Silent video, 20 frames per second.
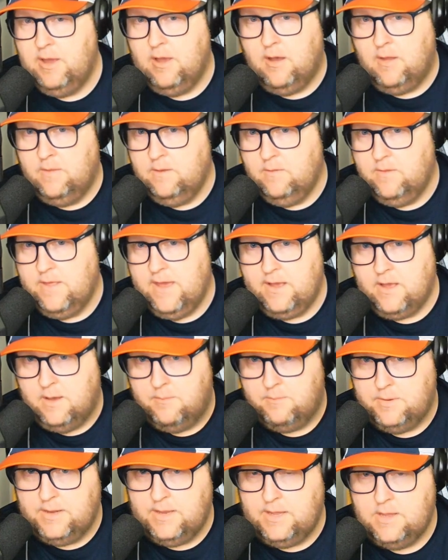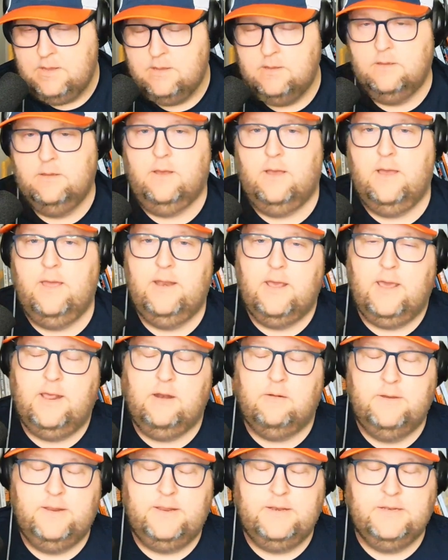We all know that company.
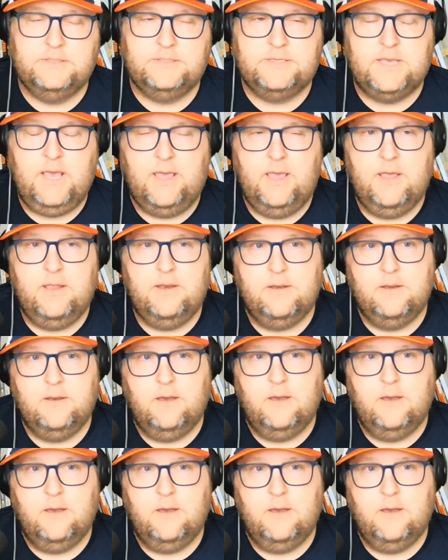I don't need to say it.